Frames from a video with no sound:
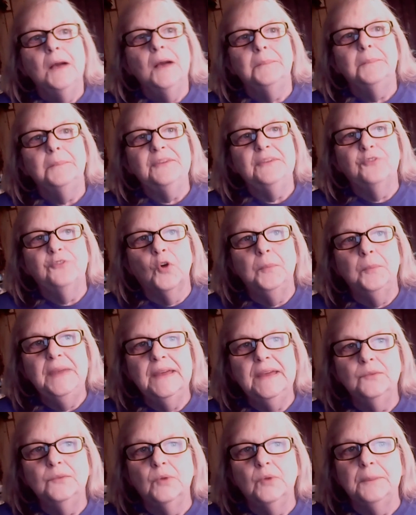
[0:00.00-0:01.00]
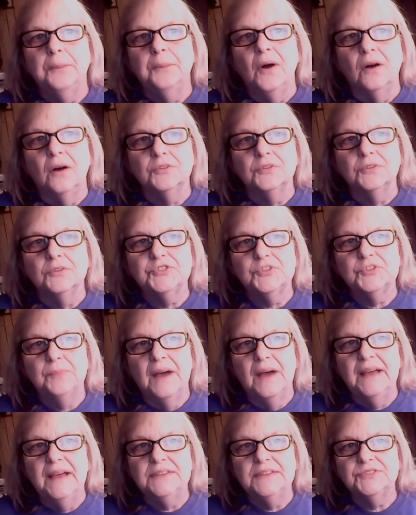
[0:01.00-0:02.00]
before being repulsed
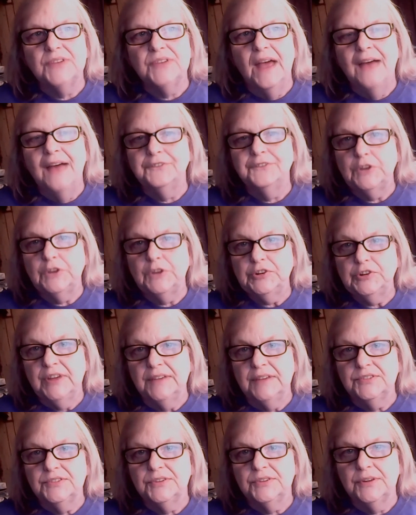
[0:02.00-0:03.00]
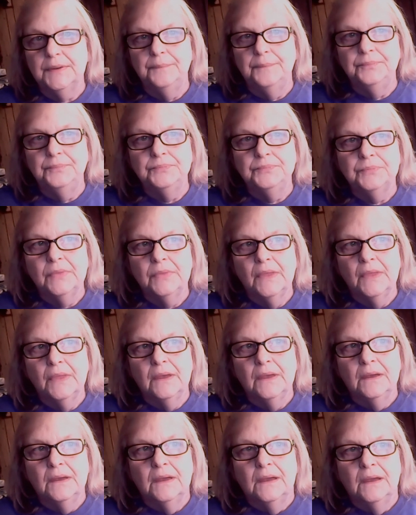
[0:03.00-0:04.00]
by its aftertaste.
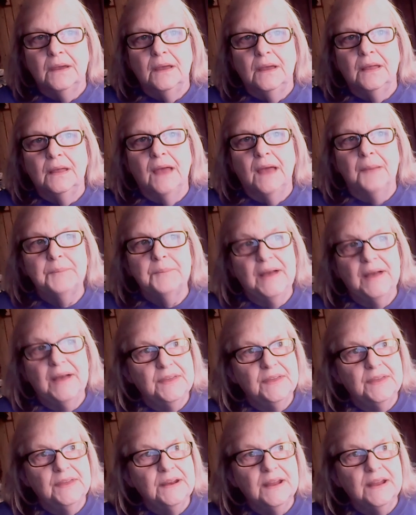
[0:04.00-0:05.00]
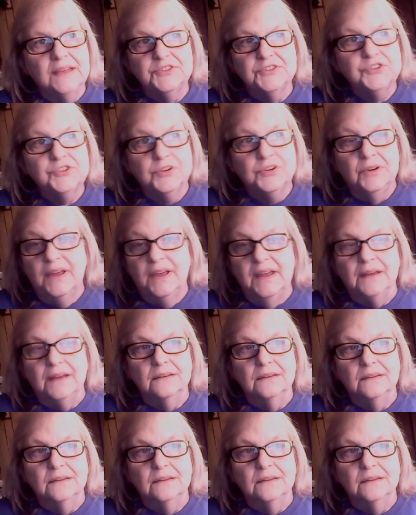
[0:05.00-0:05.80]
By then, it's too late.